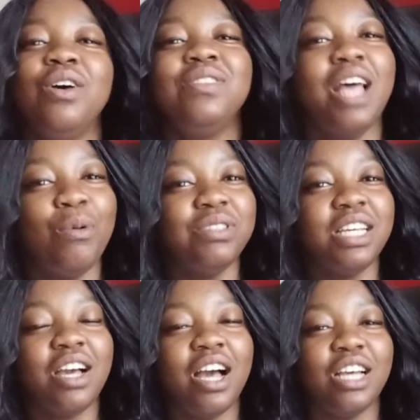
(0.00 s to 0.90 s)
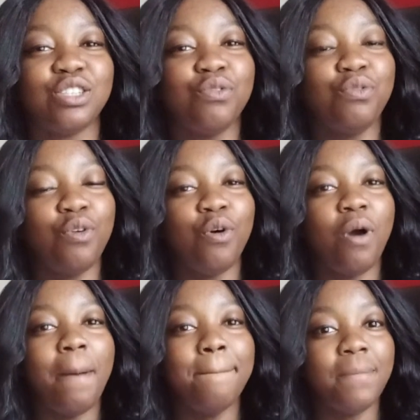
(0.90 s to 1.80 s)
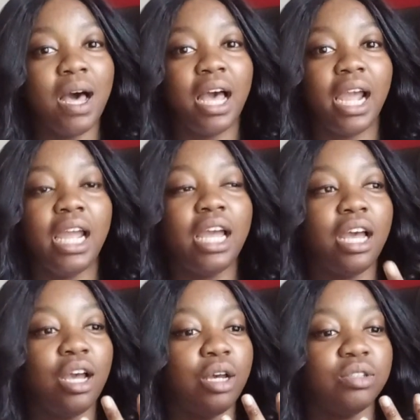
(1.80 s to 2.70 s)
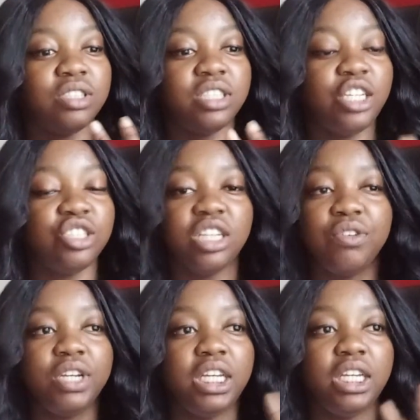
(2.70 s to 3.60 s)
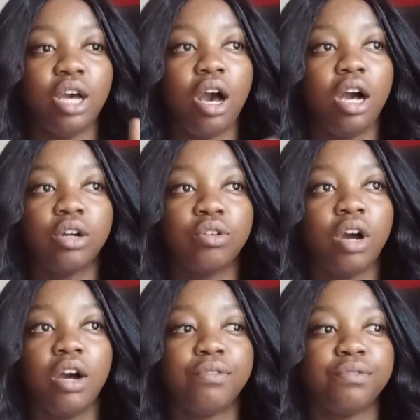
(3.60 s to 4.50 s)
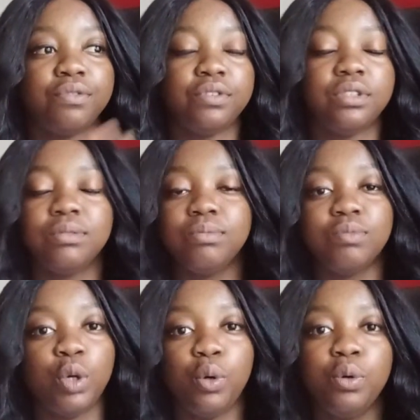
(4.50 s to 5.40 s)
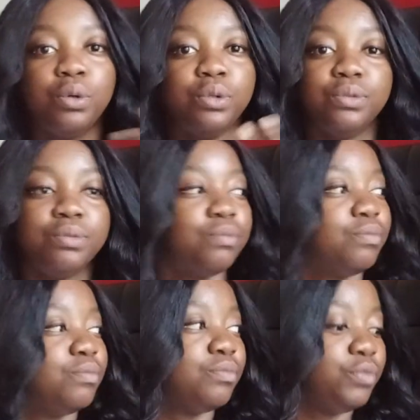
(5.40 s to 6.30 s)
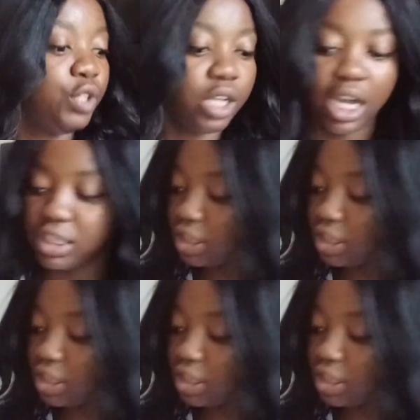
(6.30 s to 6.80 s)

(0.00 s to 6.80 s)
But that was it, guys, for my stationary art craft haul, you guys.